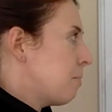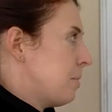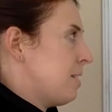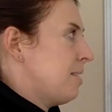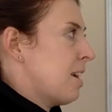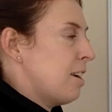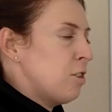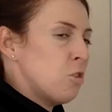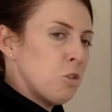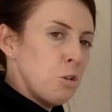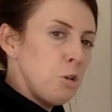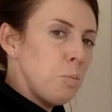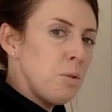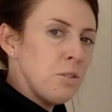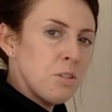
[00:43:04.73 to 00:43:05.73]
Is that
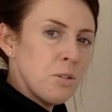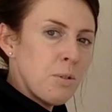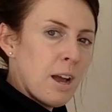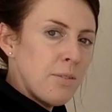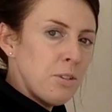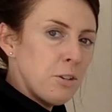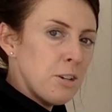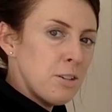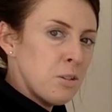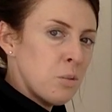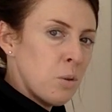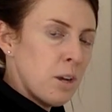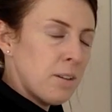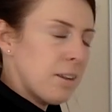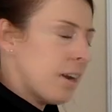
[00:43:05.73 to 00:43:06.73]
excludable? Is it rivalrous? And
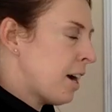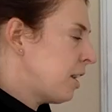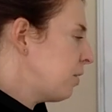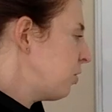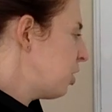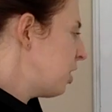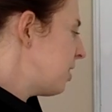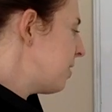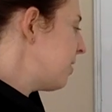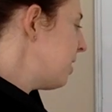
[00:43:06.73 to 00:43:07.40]
what kind of good is